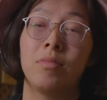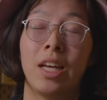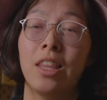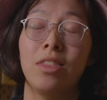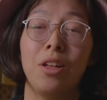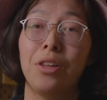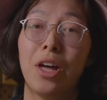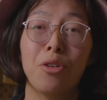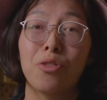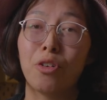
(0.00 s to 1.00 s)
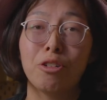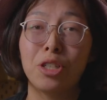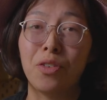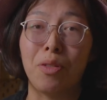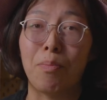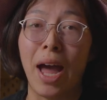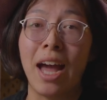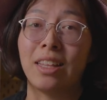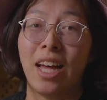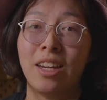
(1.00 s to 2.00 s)
get the leather version of the
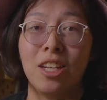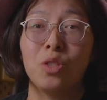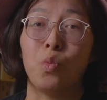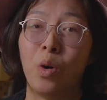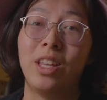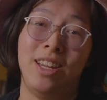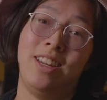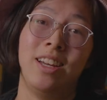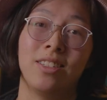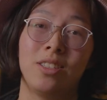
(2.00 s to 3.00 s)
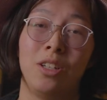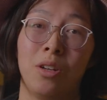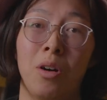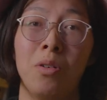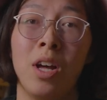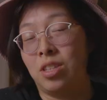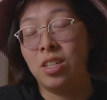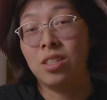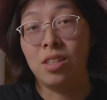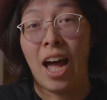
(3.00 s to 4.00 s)
bag. That is what it is, you know?
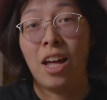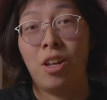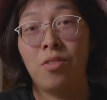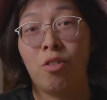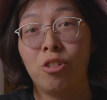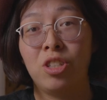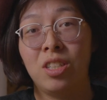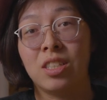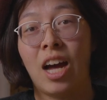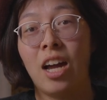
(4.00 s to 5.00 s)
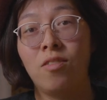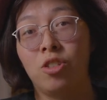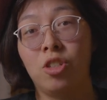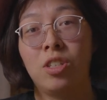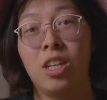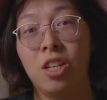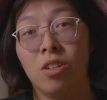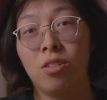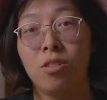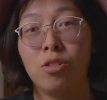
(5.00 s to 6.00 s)
This nylon version is kind of just
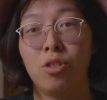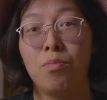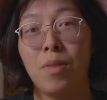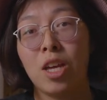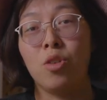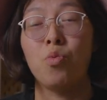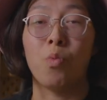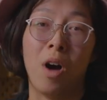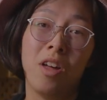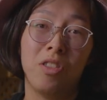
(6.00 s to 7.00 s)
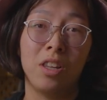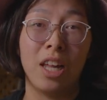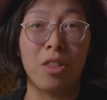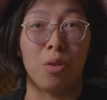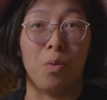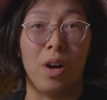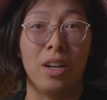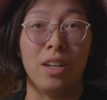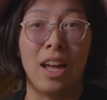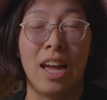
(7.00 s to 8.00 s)
here to make you want the leather
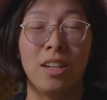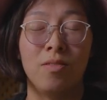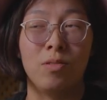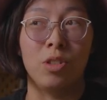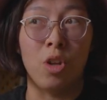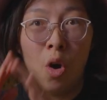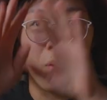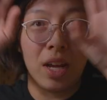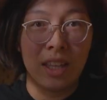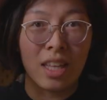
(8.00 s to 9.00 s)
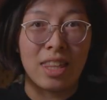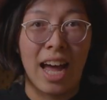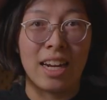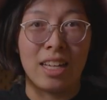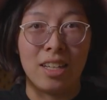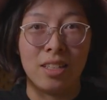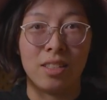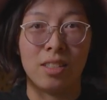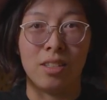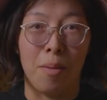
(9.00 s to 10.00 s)
one. And knowing that that
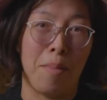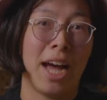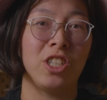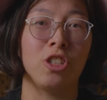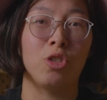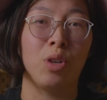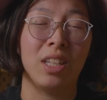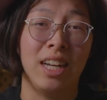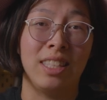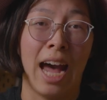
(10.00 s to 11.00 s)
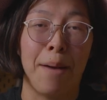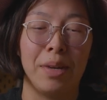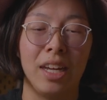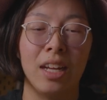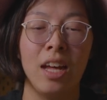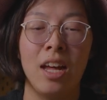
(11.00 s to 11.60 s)
is the magic trick that's happening